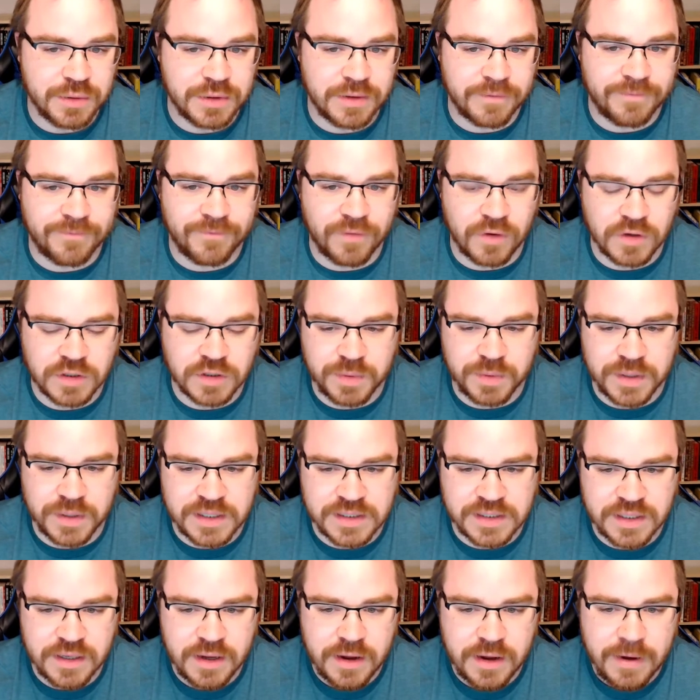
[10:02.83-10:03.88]
you in the first
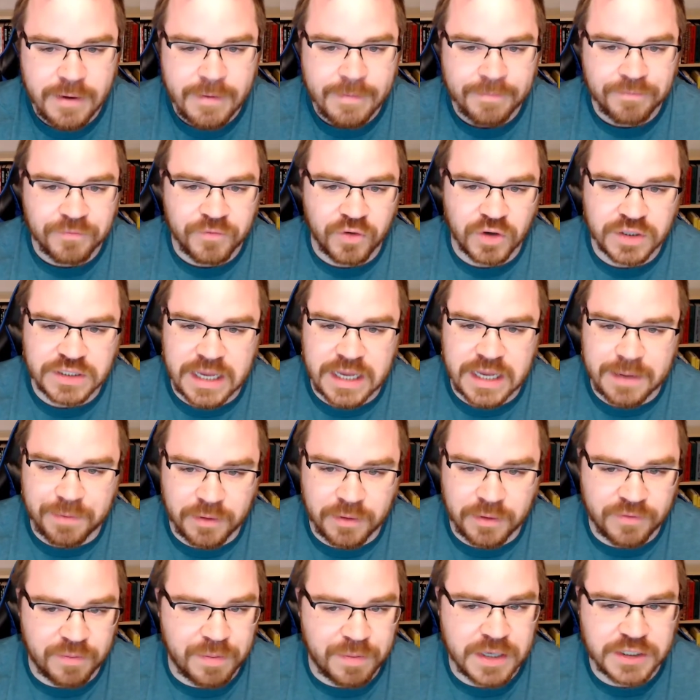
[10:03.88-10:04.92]
place. For
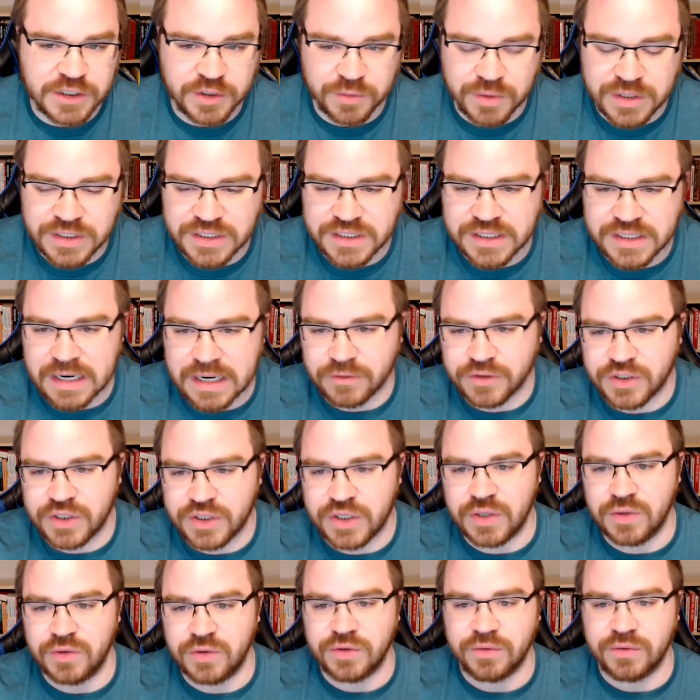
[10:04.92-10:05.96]
example, if a patient reaches out to
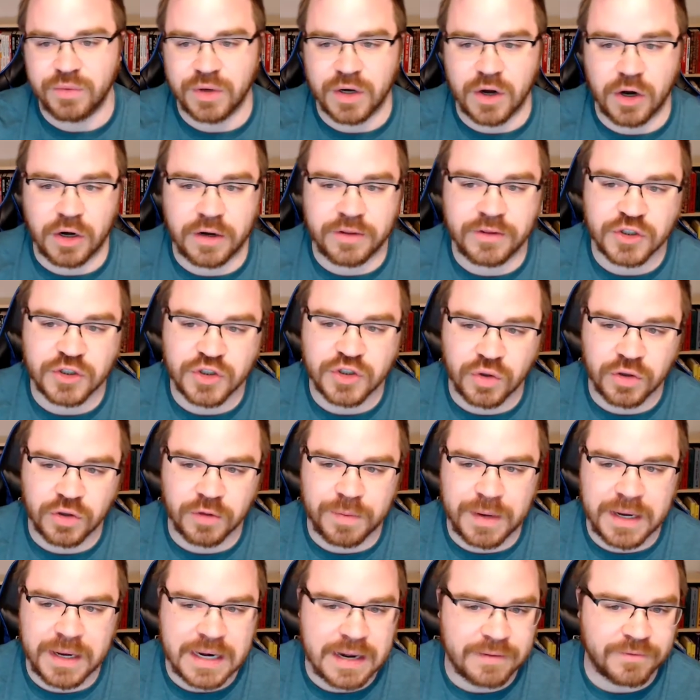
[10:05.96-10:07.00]
you regarding their shoulder
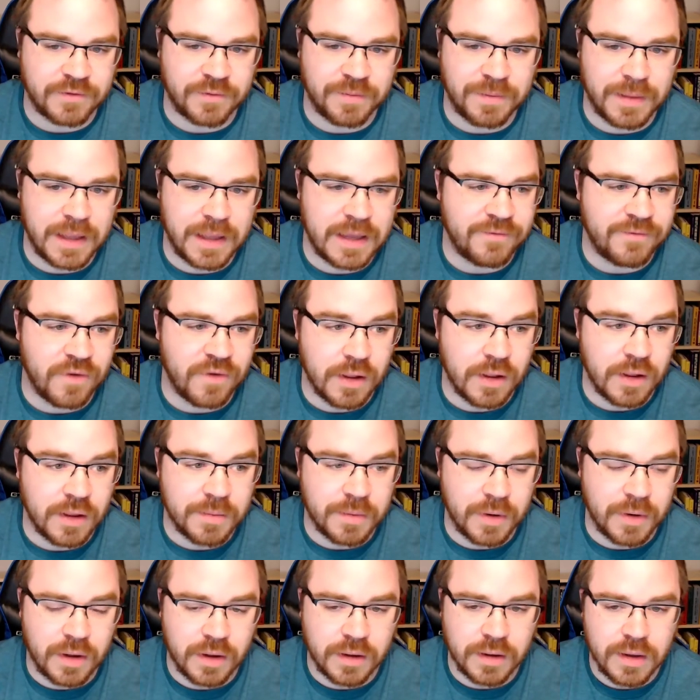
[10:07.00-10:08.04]
pain after playing
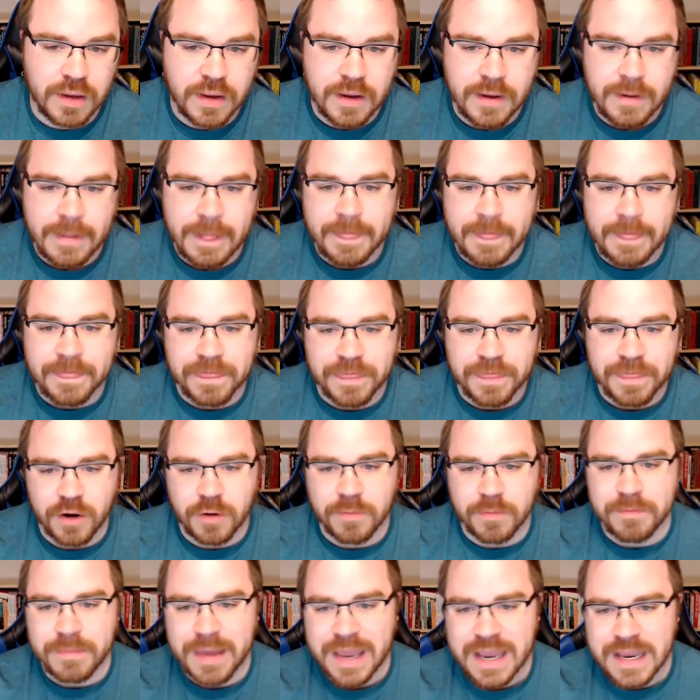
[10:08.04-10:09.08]
volleyball,
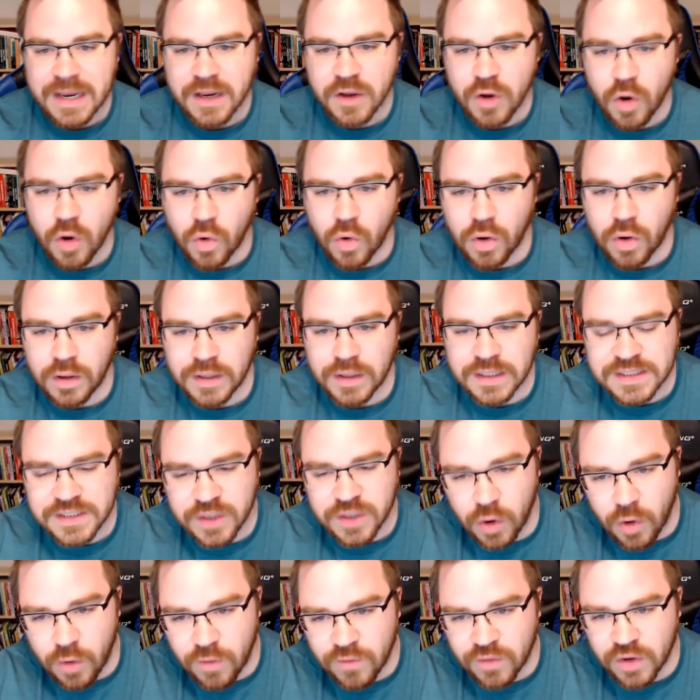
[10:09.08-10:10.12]
their main goal is
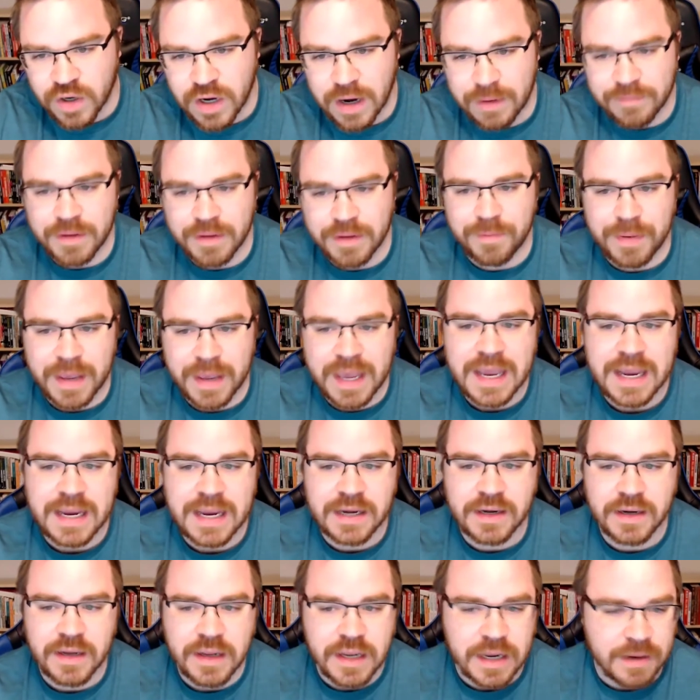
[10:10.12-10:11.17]
to overcome the
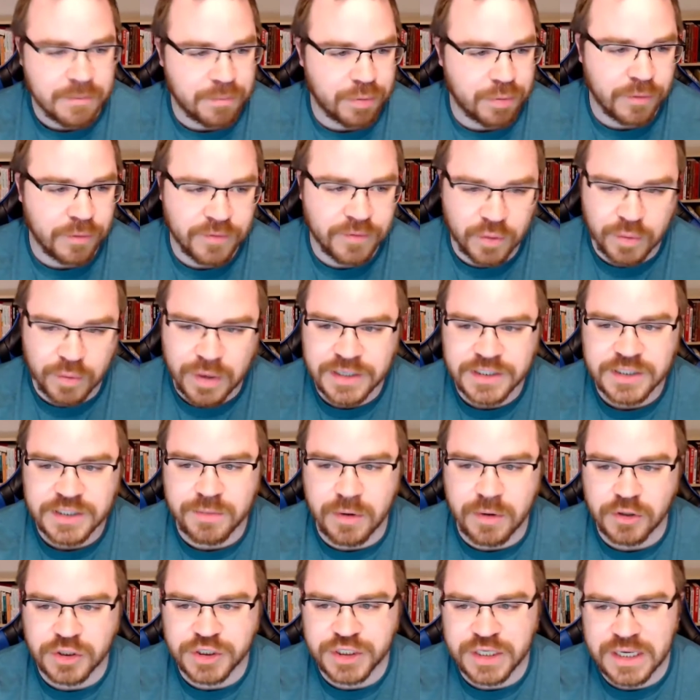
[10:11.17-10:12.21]
pain, improve their range of
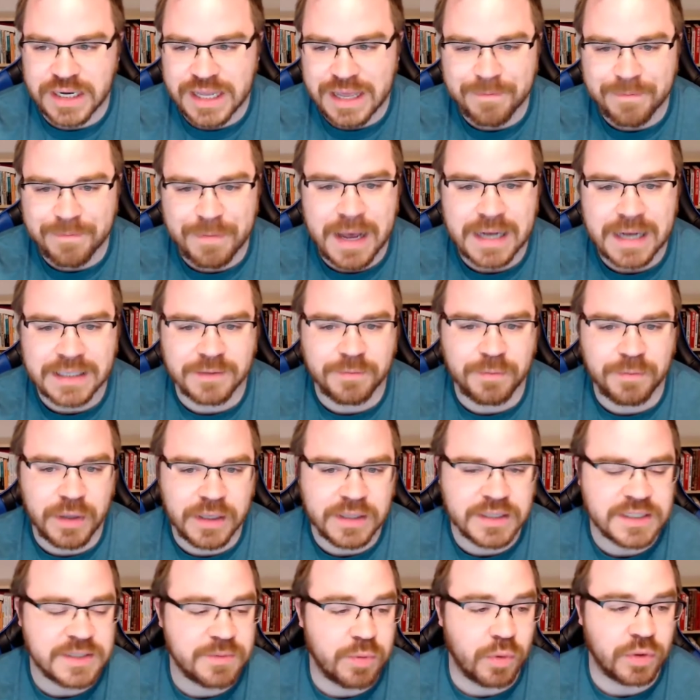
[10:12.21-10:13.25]
motion, and get back to
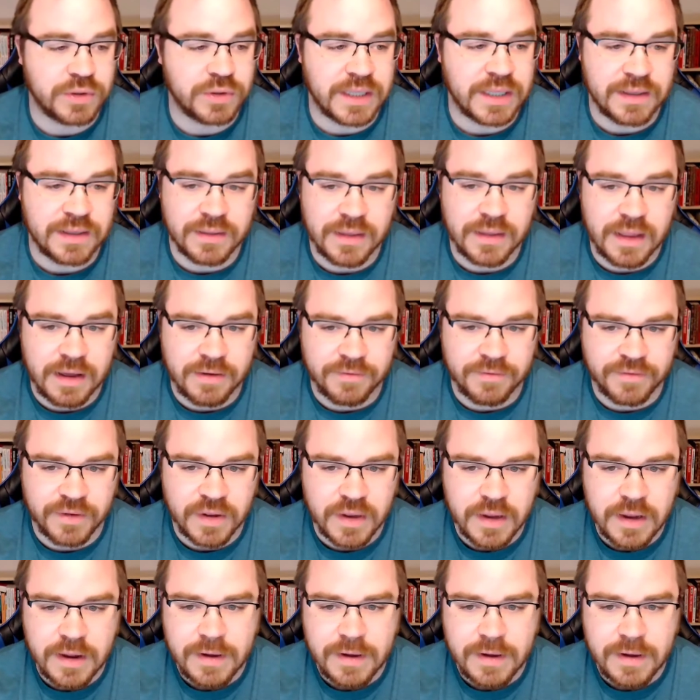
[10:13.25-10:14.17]
playing the sport they love.